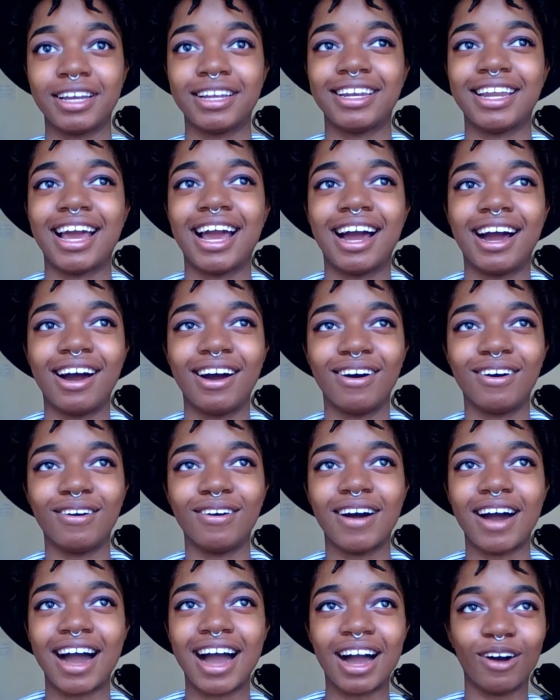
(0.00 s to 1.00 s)

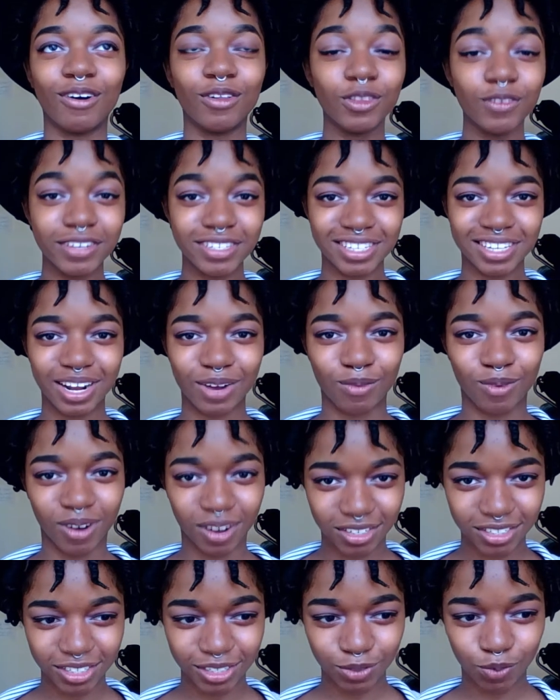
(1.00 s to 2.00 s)
Now, the only reason I
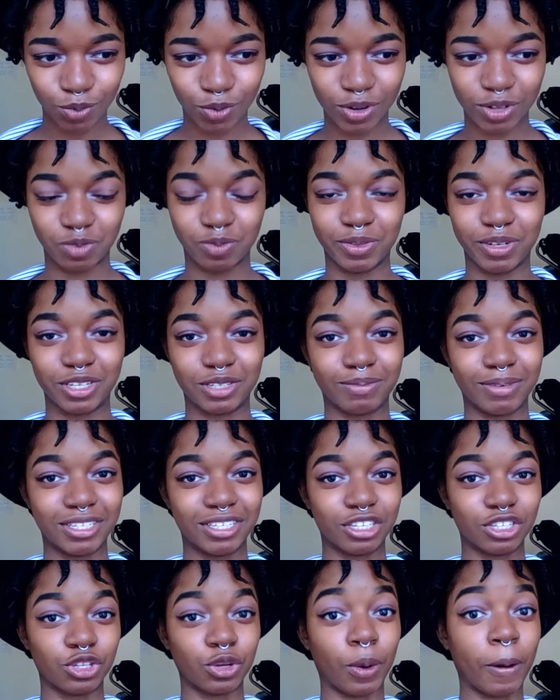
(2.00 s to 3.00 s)
watched this one is because my
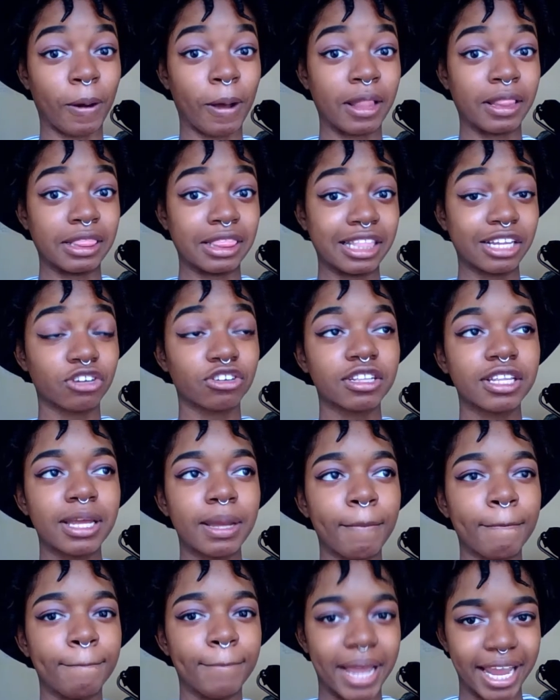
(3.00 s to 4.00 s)
sister
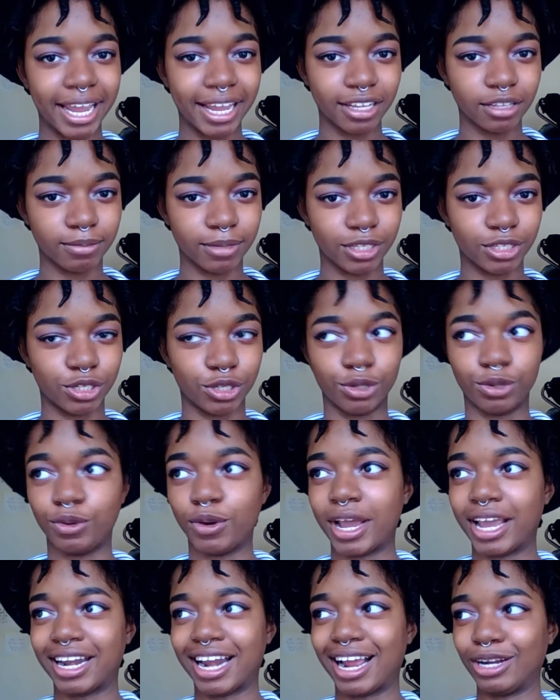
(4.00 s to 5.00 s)
literally begged me to,
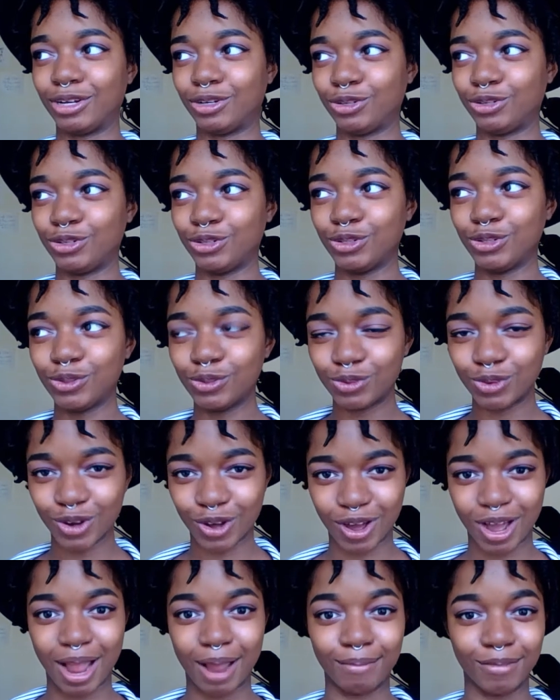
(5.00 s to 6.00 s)
and
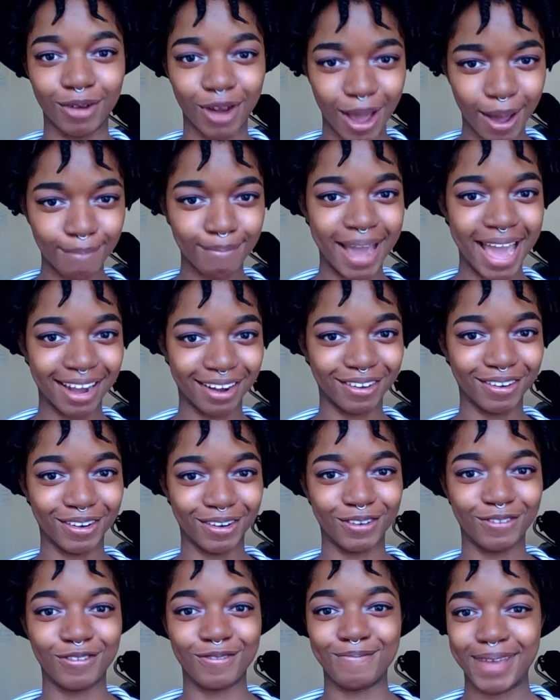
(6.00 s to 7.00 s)
I'm not mad at
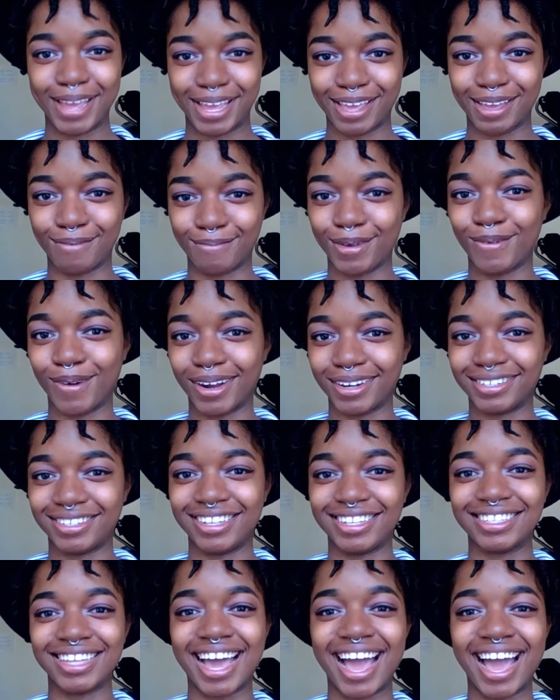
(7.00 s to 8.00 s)
her for making me watch
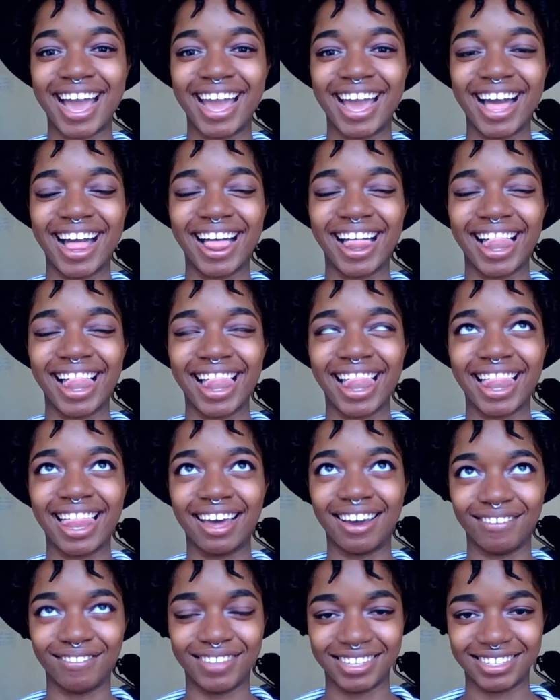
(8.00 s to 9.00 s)
this. I
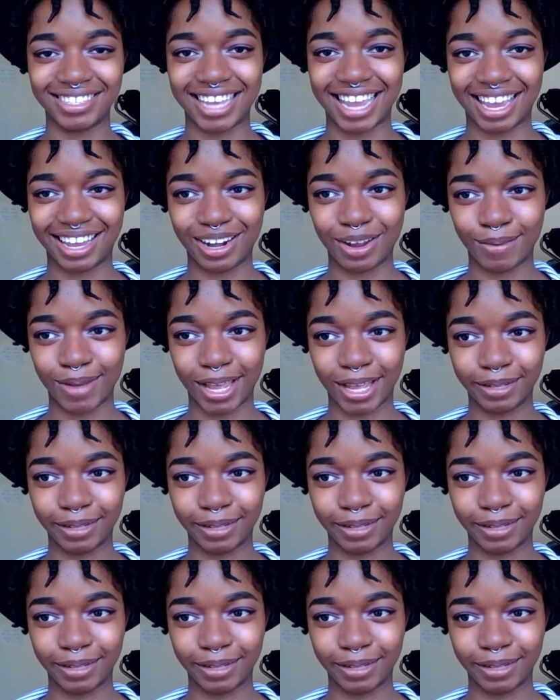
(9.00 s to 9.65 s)
love this anime.